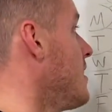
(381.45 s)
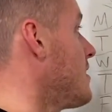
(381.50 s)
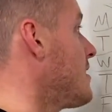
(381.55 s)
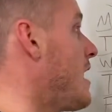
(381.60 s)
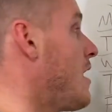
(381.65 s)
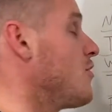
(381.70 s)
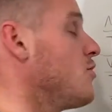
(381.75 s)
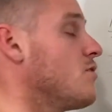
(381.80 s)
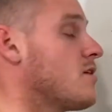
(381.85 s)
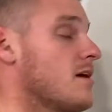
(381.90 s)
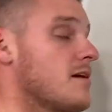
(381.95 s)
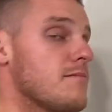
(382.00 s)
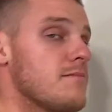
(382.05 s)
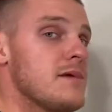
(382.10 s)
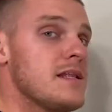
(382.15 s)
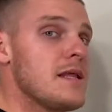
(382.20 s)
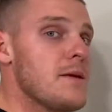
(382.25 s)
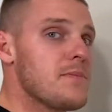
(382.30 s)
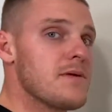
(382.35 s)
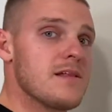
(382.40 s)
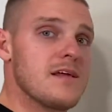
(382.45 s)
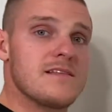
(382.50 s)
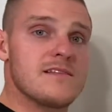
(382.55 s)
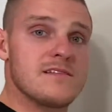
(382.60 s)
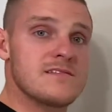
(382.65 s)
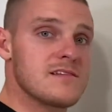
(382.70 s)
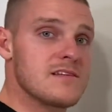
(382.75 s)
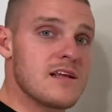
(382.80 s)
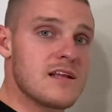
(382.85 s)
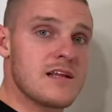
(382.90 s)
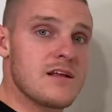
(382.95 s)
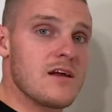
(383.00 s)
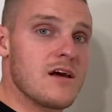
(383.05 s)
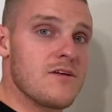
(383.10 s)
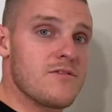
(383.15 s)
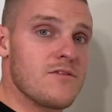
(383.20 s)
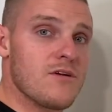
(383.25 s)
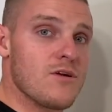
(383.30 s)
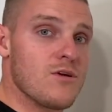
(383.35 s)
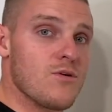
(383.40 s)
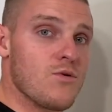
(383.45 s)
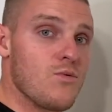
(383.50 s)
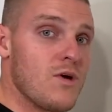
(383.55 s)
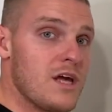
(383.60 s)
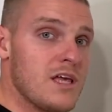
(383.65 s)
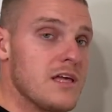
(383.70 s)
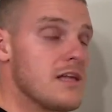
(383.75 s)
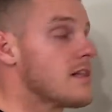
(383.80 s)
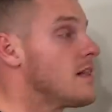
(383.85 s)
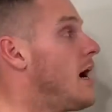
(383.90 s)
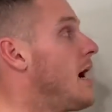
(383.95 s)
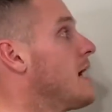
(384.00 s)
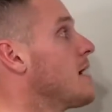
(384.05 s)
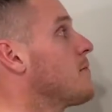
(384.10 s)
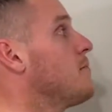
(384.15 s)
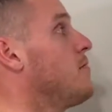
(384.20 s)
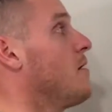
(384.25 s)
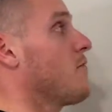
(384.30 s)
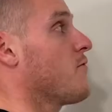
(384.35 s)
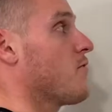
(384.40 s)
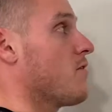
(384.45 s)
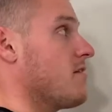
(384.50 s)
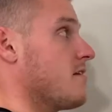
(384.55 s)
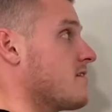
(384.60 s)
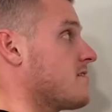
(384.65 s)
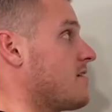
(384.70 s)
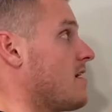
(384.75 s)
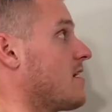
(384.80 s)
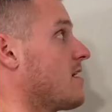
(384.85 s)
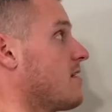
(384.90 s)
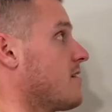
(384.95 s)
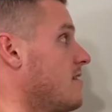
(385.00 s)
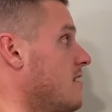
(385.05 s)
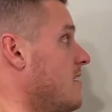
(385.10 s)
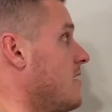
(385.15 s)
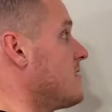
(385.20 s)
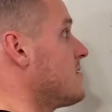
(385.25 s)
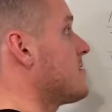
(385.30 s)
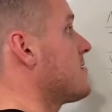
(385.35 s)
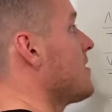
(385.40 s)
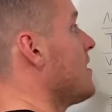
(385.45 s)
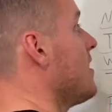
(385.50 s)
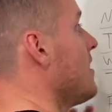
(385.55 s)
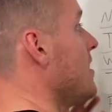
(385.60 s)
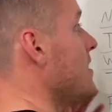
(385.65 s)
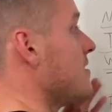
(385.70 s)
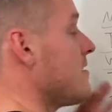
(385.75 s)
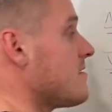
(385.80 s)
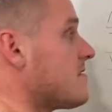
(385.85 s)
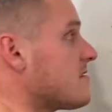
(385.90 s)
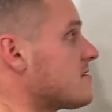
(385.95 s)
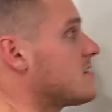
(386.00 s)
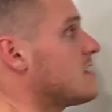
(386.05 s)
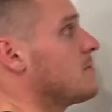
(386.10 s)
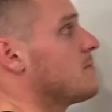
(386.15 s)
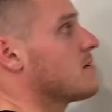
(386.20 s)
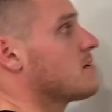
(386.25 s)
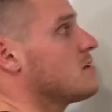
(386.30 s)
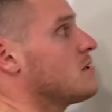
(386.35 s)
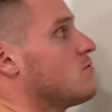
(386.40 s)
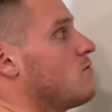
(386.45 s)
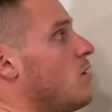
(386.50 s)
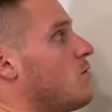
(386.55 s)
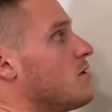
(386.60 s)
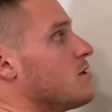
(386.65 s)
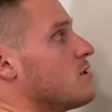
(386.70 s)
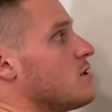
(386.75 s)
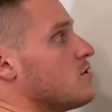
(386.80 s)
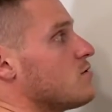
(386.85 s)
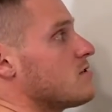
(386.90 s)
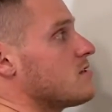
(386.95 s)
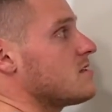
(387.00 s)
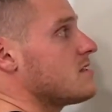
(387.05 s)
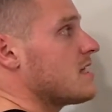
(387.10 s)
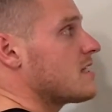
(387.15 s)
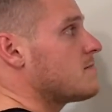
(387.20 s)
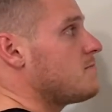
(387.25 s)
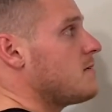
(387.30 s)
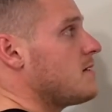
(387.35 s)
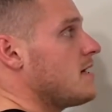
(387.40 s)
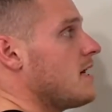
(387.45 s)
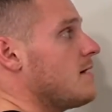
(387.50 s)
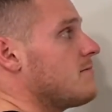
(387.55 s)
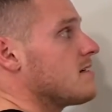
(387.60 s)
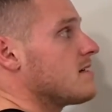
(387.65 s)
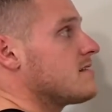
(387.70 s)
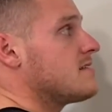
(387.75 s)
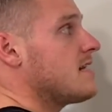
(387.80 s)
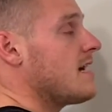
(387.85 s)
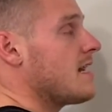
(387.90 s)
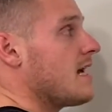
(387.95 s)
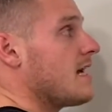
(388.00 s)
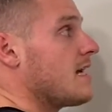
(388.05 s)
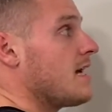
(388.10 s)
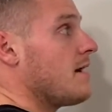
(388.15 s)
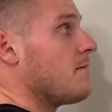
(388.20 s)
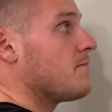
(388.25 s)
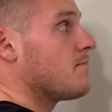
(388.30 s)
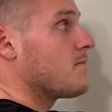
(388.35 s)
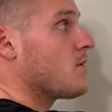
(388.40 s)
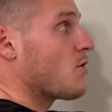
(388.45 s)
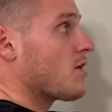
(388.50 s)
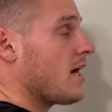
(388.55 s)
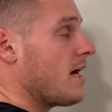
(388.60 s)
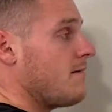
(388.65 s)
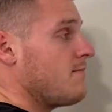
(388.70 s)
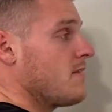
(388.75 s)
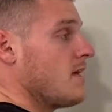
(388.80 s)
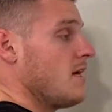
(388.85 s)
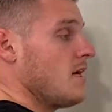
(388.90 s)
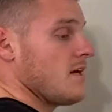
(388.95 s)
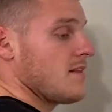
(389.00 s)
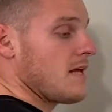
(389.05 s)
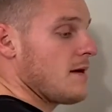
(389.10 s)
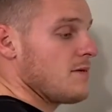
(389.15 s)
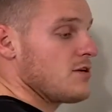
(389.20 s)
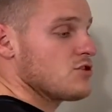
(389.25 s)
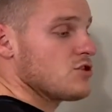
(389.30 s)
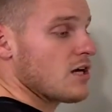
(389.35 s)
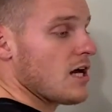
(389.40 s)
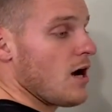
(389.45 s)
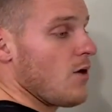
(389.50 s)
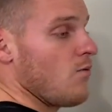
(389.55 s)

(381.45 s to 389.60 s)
Now you can manipulate this in any other way you'd like, but for the sake of this is typically what we do, 6 p.m. to 10 a.m., okay? That means you got